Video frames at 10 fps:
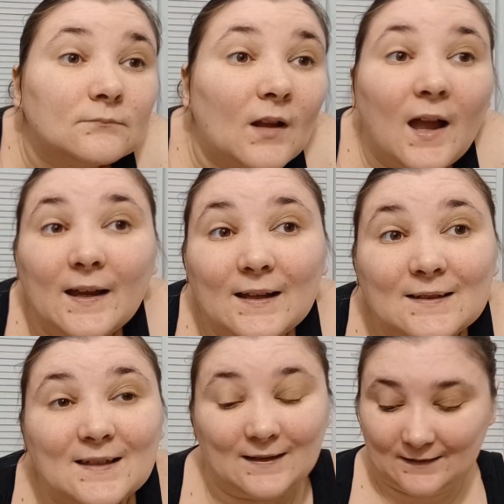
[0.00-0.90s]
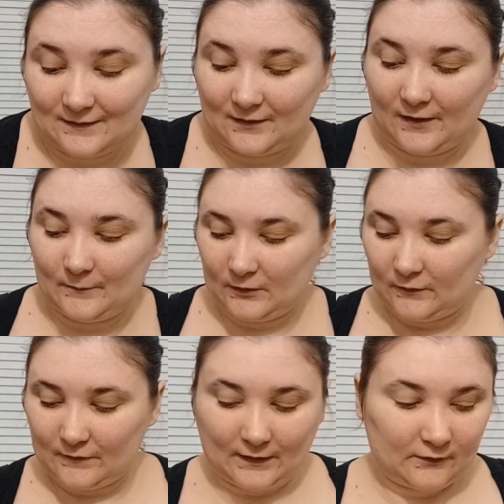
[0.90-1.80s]
I can see it. I'm gonna go
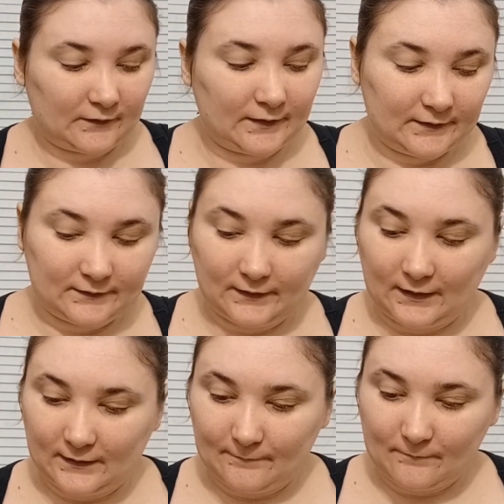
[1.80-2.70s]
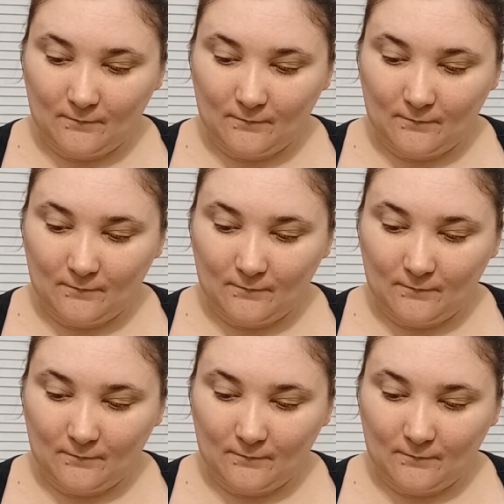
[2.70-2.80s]
over that green again.